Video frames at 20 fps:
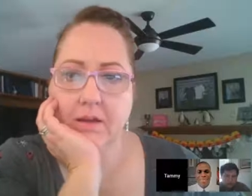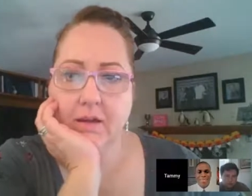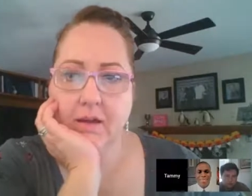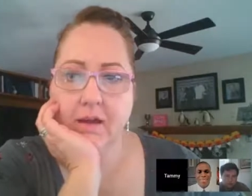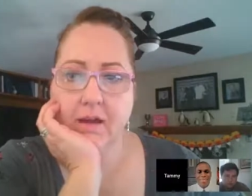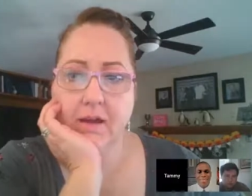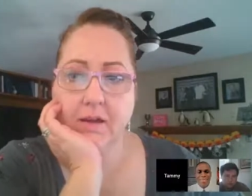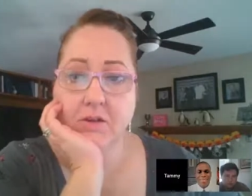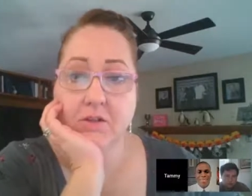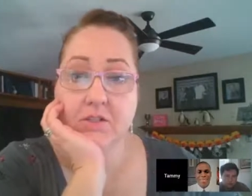
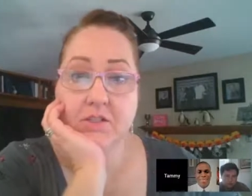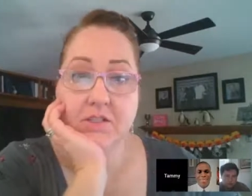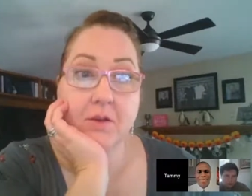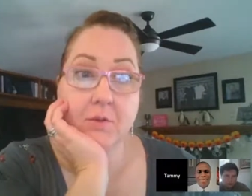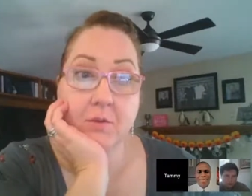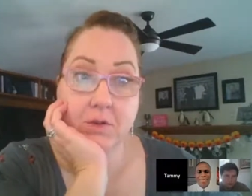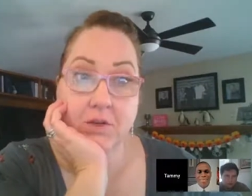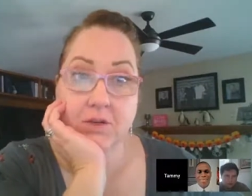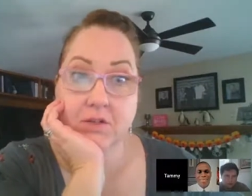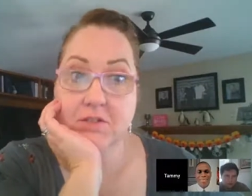I understand
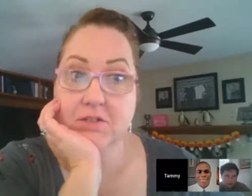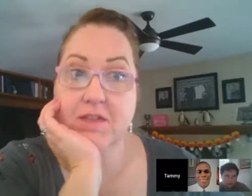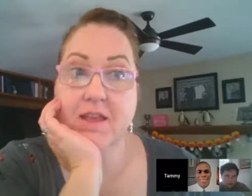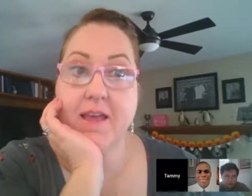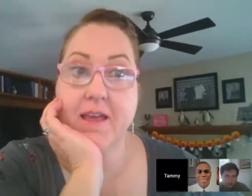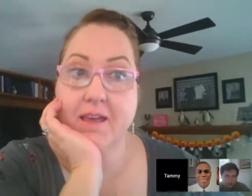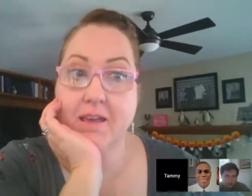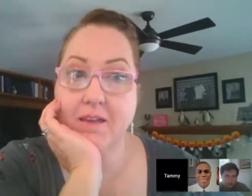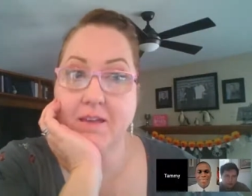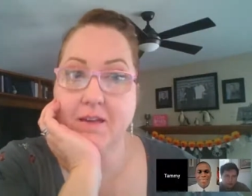what you're
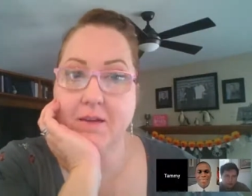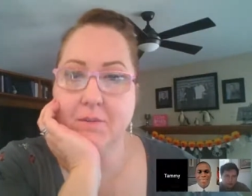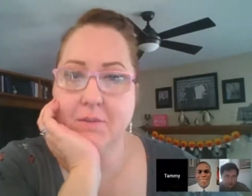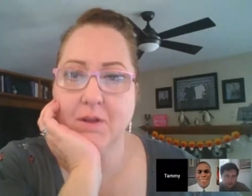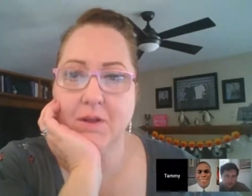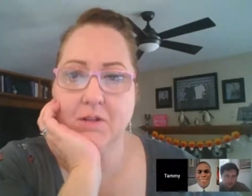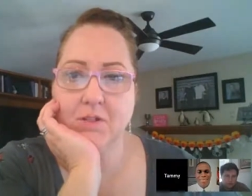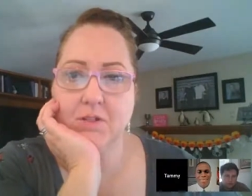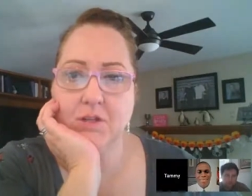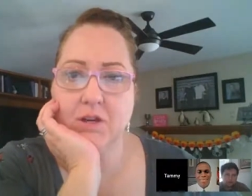saying. I'm
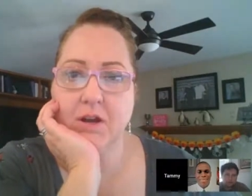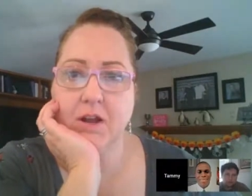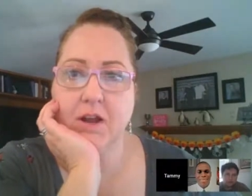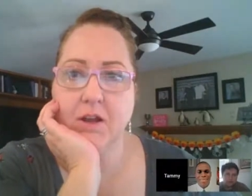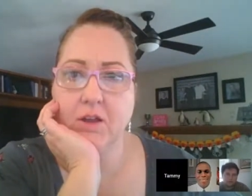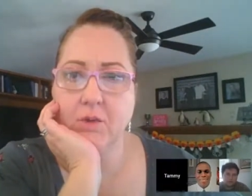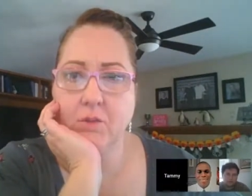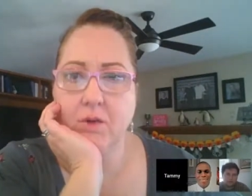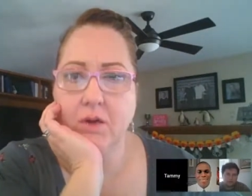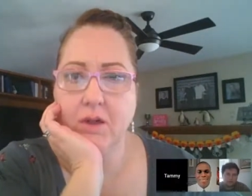not sure how
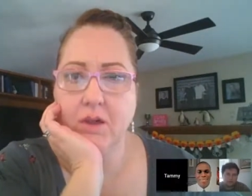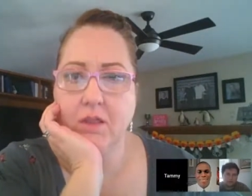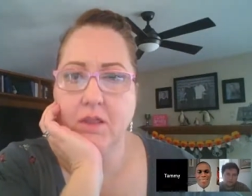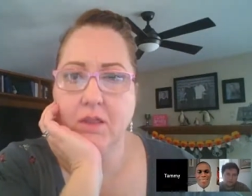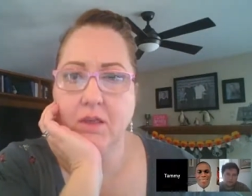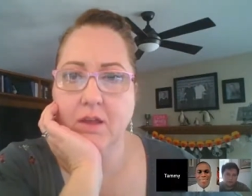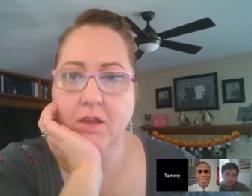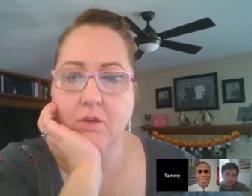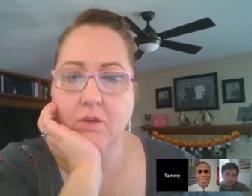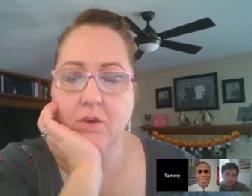you want
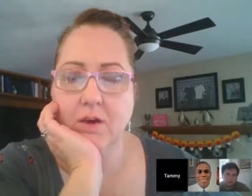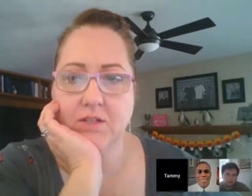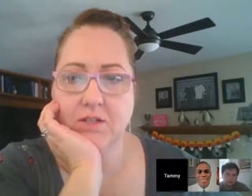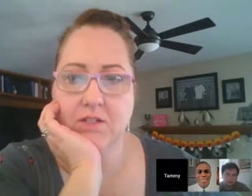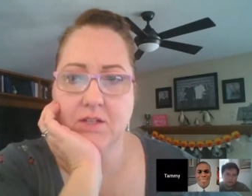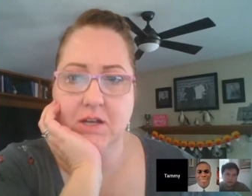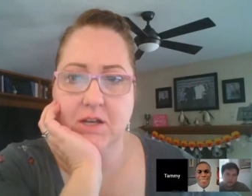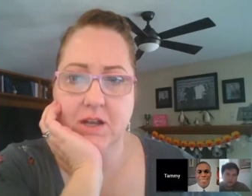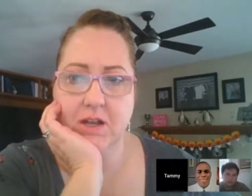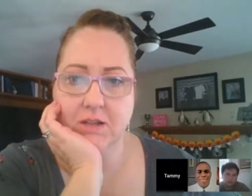the
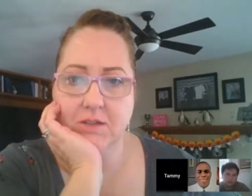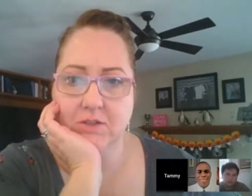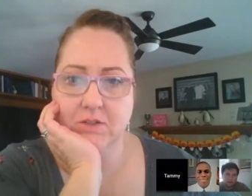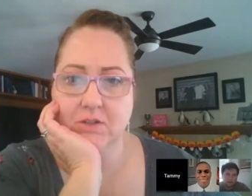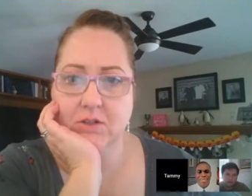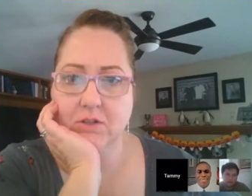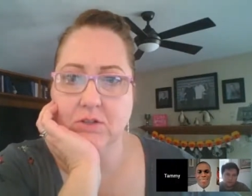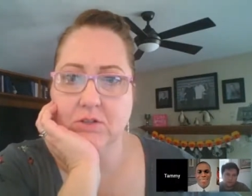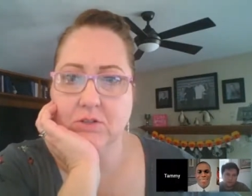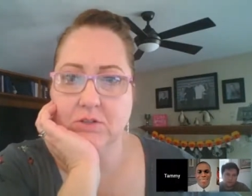question
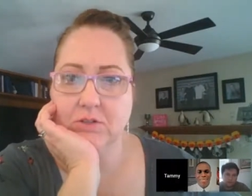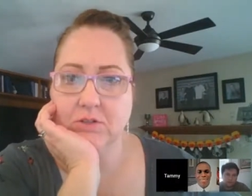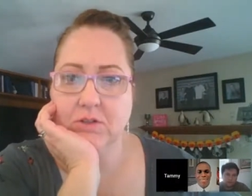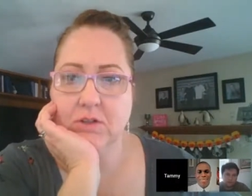answered.